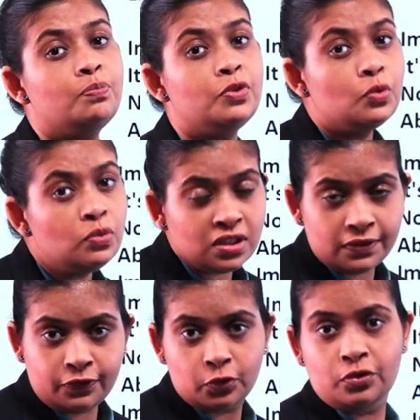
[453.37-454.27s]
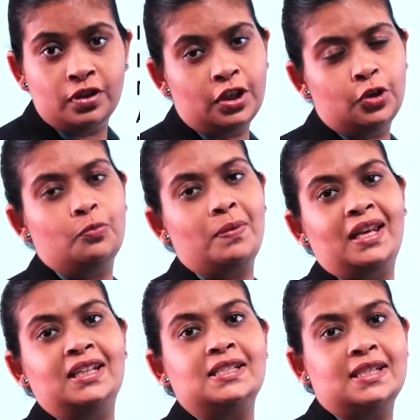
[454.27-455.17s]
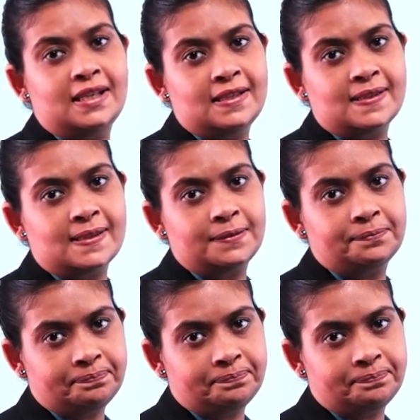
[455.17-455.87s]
beautiful humanity is.